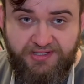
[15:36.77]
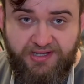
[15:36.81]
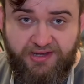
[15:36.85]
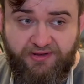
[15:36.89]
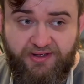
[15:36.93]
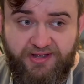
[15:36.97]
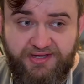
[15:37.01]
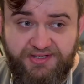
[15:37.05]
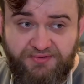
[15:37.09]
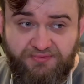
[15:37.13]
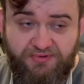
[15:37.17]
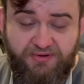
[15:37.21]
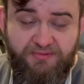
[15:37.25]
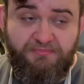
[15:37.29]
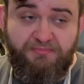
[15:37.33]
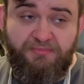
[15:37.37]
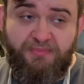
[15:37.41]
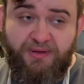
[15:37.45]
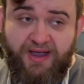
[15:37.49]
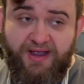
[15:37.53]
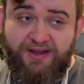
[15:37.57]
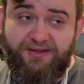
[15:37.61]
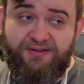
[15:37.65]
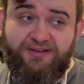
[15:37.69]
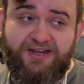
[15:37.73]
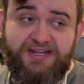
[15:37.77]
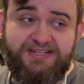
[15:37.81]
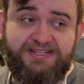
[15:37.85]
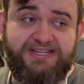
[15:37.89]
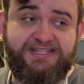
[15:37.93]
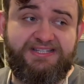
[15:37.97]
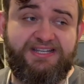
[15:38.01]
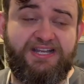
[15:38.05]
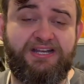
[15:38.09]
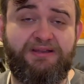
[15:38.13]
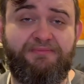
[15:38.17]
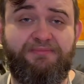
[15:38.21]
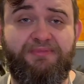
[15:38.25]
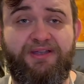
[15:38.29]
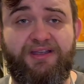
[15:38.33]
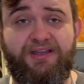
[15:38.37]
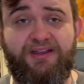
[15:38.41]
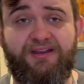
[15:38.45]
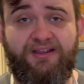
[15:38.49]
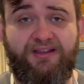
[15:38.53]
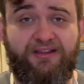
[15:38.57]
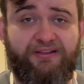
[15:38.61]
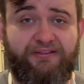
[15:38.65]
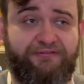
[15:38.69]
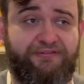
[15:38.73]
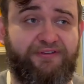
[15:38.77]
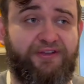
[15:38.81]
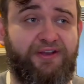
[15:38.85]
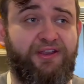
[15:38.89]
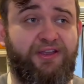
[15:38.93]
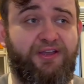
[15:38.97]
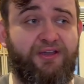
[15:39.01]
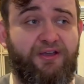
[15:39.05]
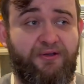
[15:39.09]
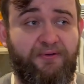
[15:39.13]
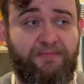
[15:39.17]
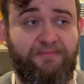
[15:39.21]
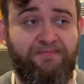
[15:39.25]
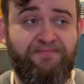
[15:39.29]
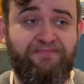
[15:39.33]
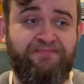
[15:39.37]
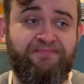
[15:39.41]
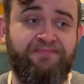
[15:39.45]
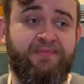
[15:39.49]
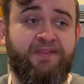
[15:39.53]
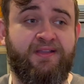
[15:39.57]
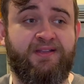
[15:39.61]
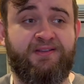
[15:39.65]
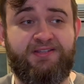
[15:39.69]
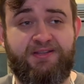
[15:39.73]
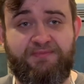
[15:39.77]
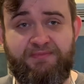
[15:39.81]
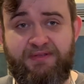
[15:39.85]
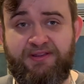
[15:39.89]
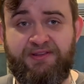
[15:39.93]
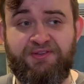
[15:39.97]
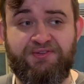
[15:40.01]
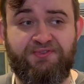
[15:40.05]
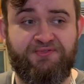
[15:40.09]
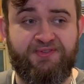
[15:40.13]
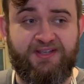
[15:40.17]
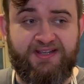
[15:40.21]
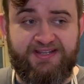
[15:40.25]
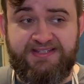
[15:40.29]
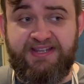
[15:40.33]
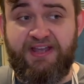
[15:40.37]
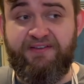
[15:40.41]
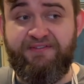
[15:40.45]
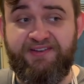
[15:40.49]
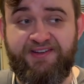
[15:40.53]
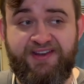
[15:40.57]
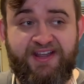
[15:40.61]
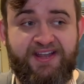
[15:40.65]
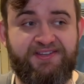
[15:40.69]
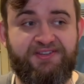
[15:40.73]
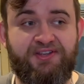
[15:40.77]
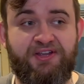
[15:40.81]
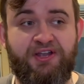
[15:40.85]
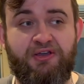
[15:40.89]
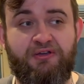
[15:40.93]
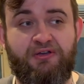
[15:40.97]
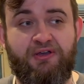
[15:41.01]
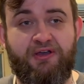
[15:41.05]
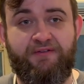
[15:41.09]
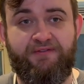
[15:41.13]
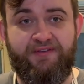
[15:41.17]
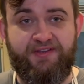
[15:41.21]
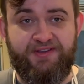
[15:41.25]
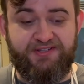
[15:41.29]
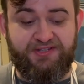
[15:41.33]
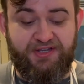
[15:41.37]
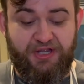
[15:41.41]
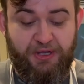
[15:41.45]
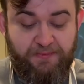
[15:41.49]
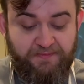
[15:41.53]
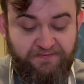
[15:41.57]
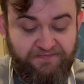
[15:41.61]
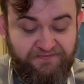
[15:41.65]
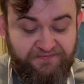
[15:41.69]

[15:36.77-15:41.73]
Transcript: Now, as a reminder, as I said in the beginning of the video, to me this was like 7 days ago, obviously.